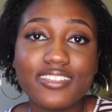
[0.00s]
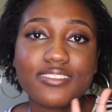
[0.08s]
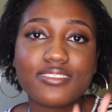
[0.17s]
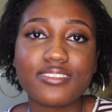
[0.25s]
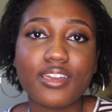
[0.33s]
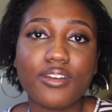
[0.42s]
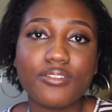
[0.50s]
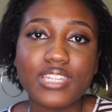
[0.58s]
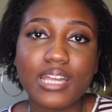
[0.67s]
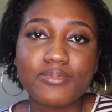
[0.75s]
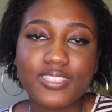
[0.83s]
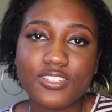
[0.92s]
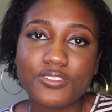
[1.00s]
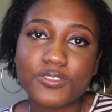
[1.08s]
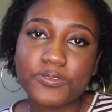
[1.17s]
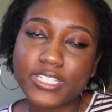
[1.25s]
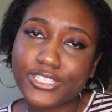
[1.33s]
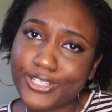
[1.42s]
So now I'm just gonna do a
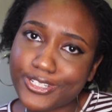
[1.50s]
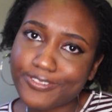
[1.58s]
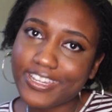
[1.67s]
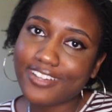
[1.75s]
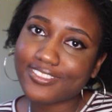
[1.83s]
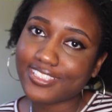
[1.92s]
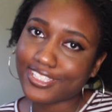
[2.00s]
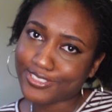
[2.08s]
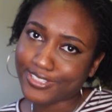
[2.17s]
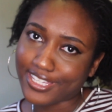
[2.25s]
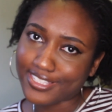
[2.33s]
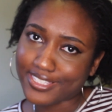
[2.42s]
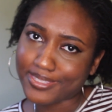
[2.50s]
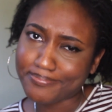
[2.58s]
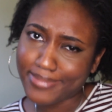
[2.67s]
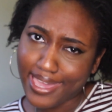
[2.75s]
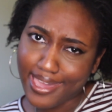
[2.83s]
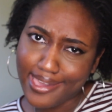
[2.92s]
quick turnaround to let you guys see the
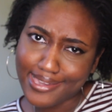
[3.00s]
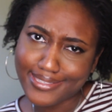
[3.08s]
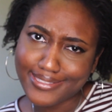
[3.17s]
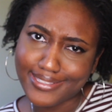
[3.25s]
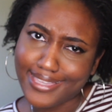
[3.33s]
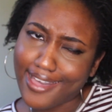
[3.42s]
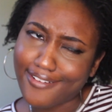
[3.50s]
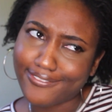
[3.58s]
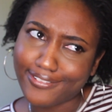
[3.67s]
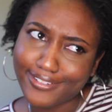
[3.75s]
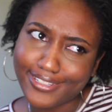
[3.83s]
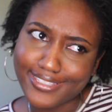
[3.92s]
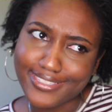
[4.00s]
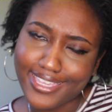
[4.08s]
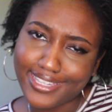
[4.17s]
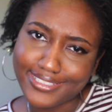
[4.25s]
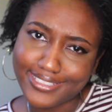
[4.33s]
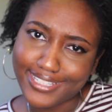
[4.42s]
back, see how full this
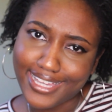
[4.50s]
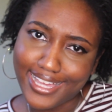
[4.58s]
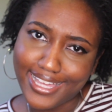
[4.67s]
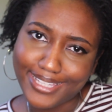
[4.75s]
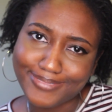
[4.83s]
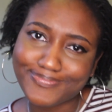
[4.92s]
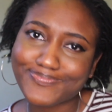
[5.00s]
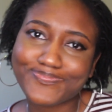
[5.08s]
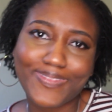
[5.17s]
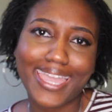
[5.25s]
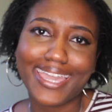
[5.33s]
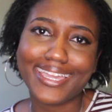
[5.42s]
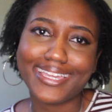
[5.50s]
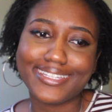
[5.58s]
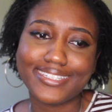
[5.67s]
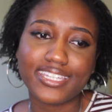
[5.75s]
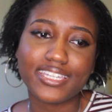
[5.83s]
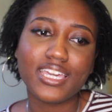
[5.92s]
thing done got.
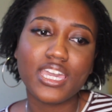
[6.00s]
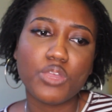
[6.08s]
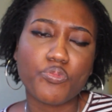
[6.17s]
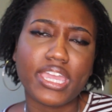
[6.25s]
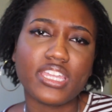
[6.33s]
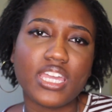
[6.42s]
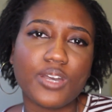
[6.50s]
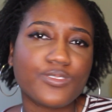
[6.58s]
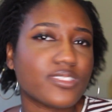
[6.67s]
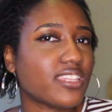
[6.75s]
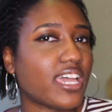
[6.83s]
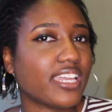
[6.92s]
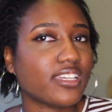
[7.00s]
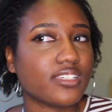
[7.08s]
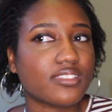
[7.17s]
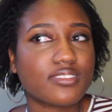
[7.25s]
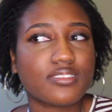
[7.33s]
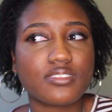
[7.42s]
And right now it's in, I
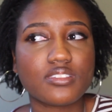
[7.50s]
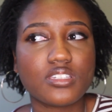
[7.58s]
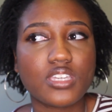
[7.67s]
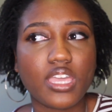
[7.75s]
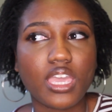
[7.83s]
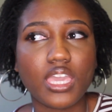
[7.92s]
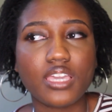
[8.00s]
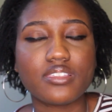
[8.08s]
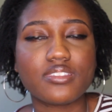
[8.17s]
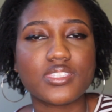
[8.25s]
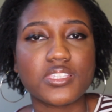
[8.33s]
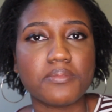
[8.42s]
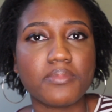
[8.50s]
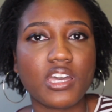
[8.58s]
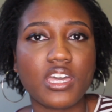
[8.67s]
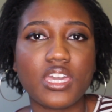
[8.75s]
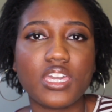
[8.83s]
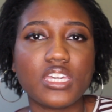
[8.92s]
guess, a
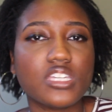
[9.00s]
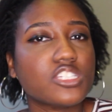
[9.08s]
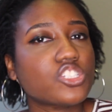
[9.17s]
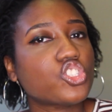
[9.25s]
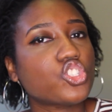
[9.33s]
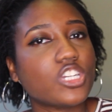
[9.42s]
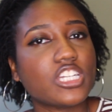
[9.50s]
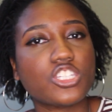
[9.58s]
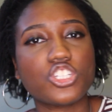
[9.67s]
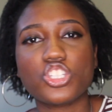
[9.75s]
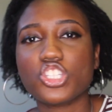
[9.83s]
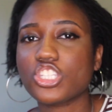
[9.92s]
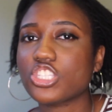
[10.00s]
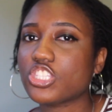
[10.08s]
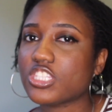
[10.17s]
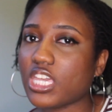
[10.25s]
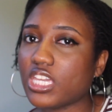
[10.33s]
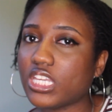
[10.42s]
semi-stretched
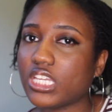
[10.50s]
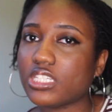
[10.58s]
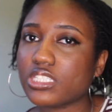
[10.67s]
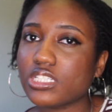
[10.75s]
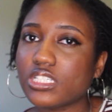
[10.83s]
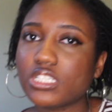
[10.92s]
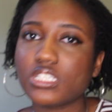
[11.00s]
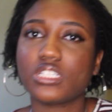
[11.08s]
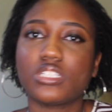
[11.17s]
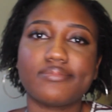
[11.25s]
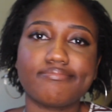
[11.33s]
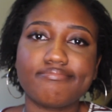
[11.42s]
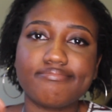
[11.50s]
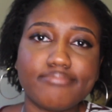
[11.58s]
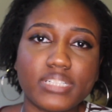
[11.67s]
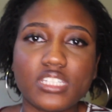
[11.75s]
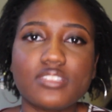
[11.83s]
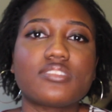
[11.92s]
state,
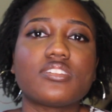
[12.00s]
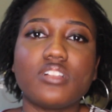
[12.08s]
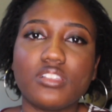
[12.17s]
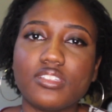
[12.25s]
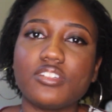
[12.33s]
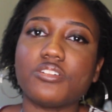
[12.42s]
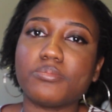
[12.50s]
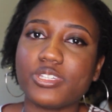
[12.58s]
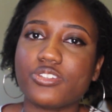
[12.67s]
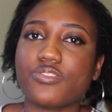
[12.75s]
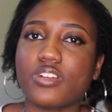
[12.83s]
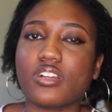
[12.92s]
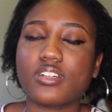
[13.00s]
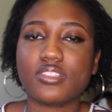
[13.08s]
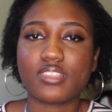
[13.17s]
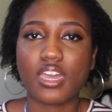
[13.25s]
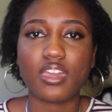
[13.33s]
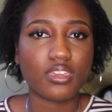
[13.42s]
but it's still a little bit shrunk
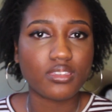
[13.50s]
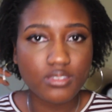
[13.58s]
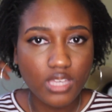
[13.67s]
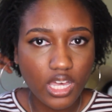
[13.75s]
because I